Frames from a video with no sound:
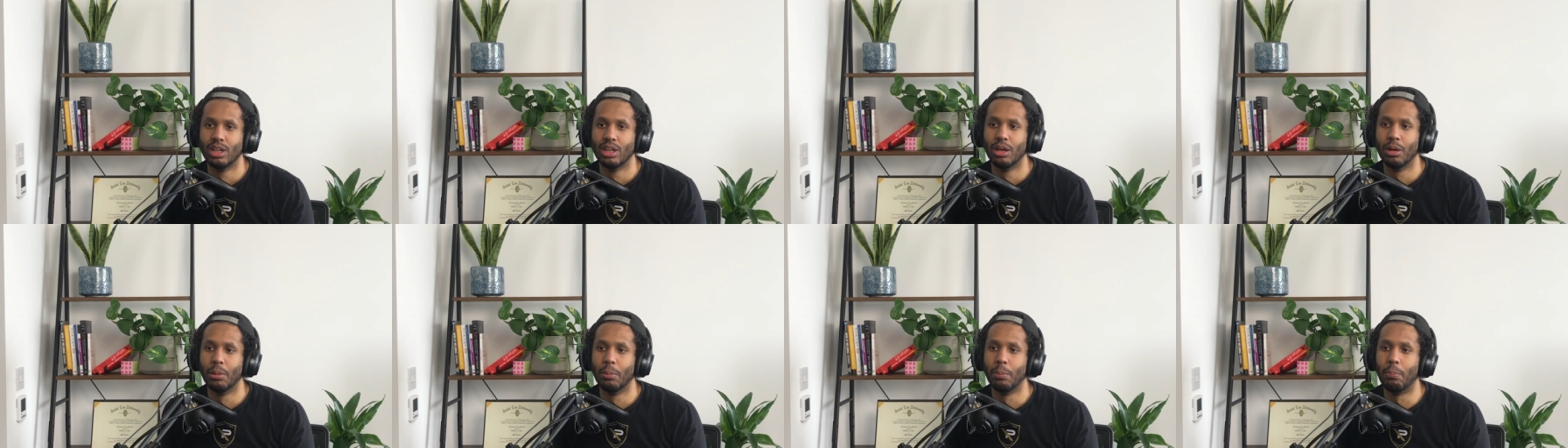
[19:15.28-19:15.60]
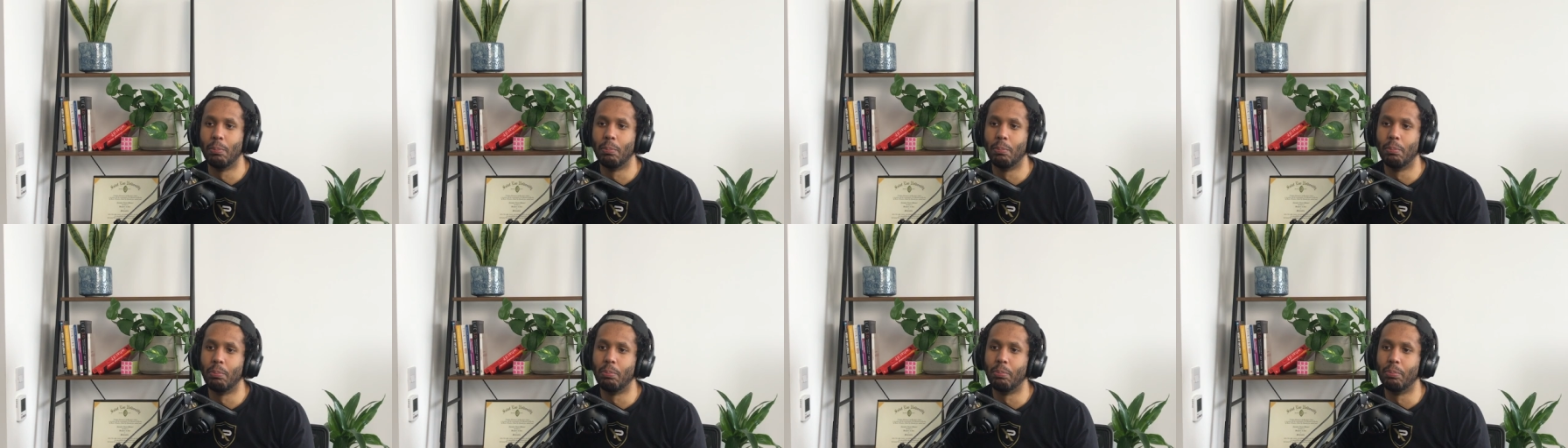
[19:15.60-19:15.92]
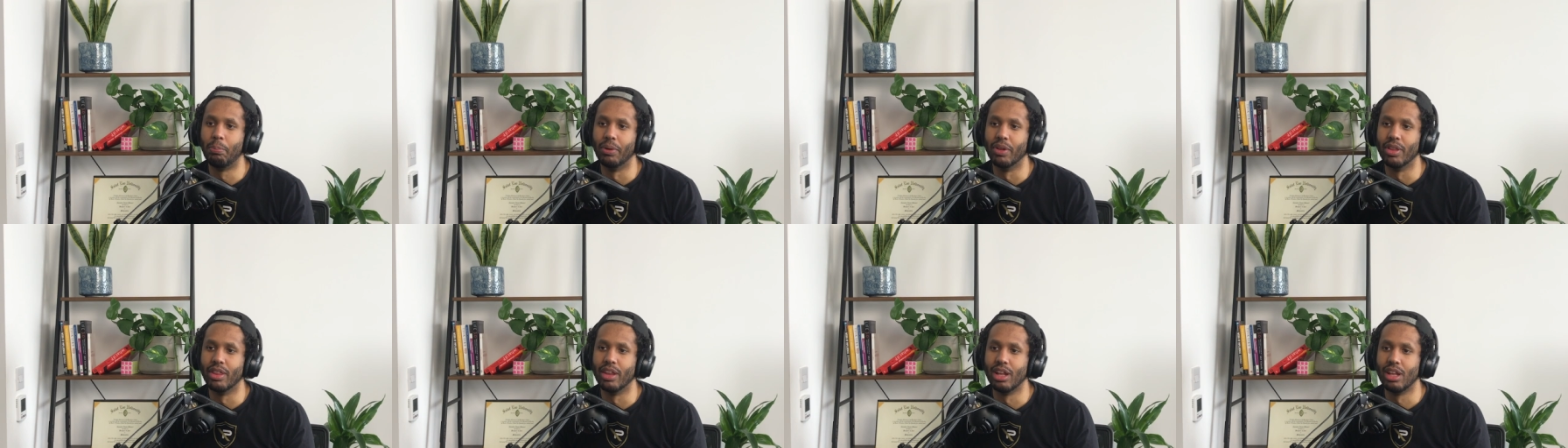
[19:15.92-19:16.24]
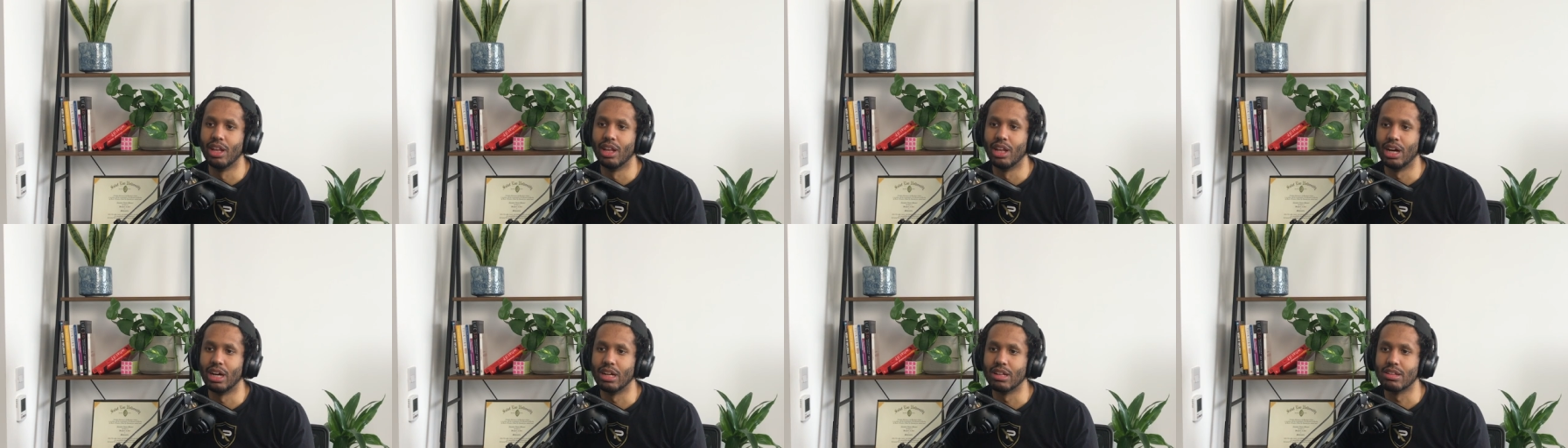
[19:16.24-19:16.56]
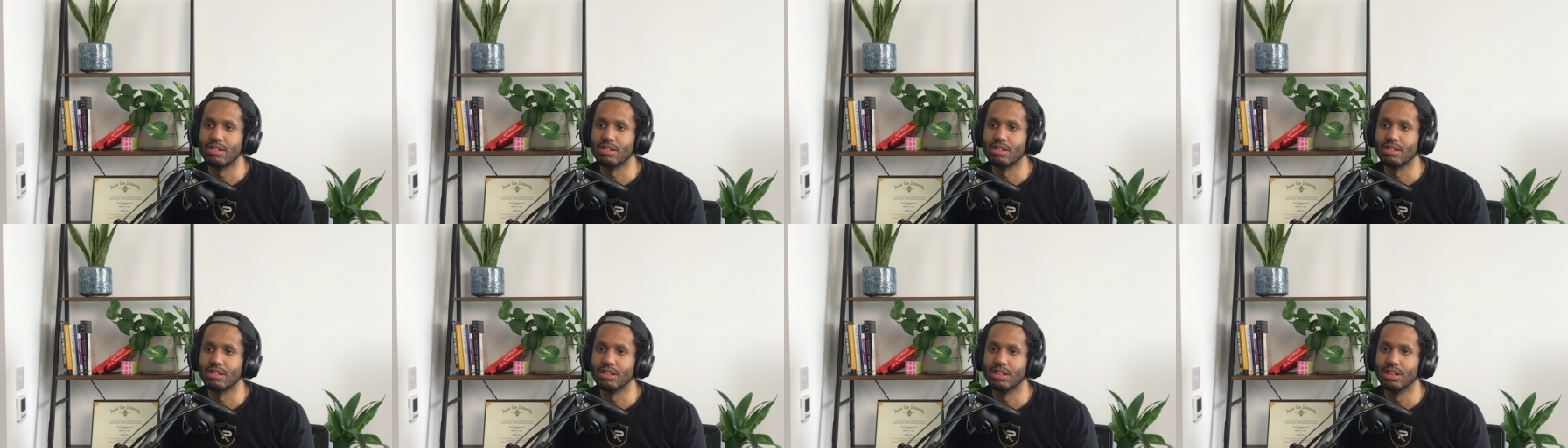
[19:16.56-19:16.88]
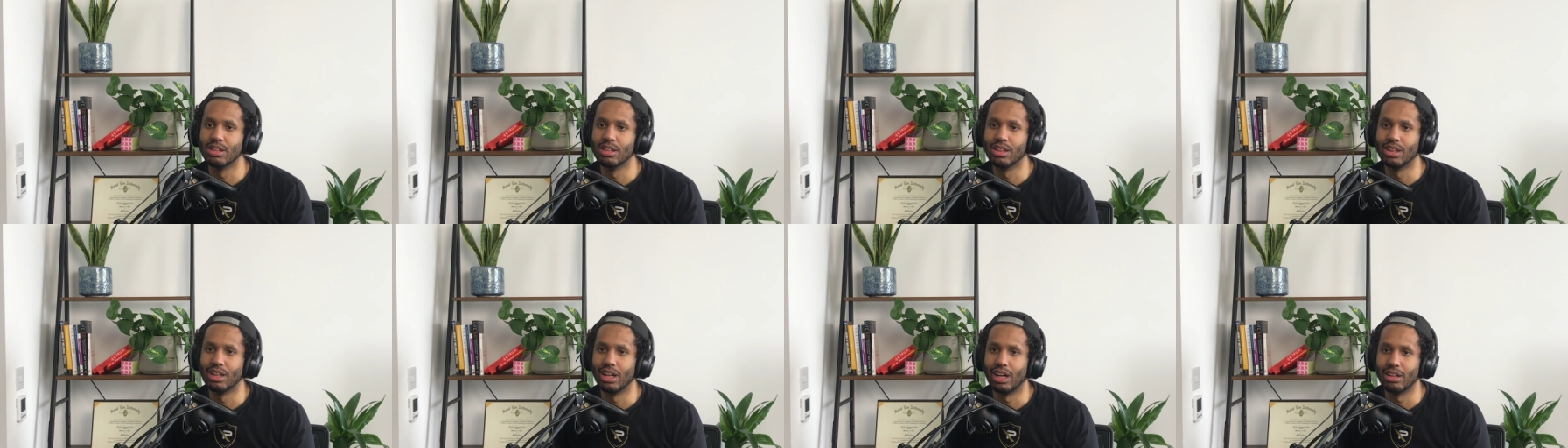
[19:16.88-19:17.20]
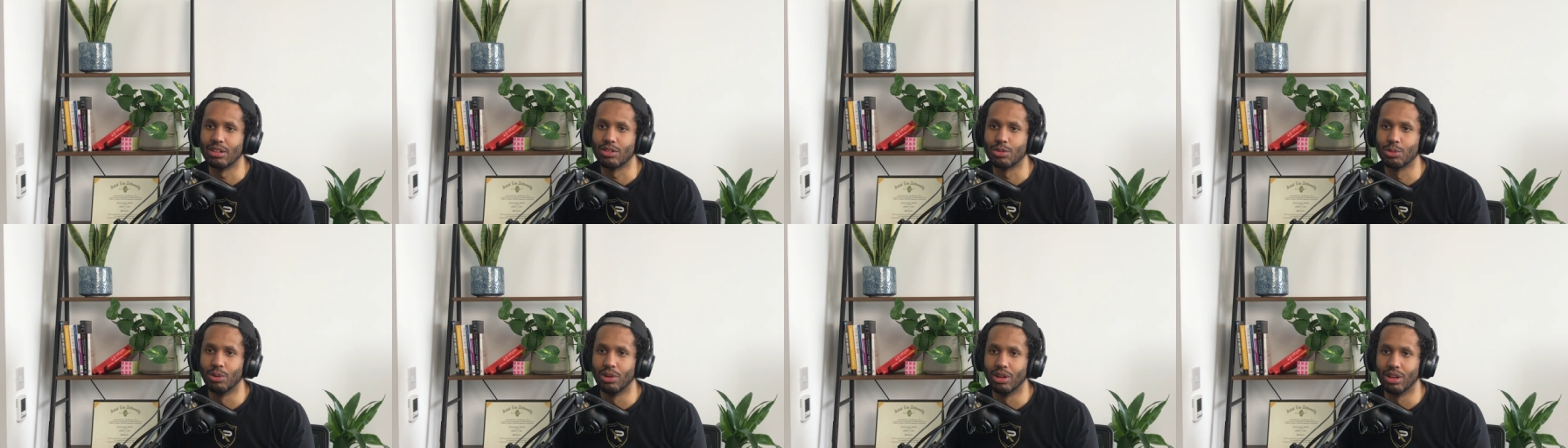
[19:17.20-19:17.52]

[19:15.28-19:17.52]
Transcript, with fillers: a lot worries. younger. But then that's that's one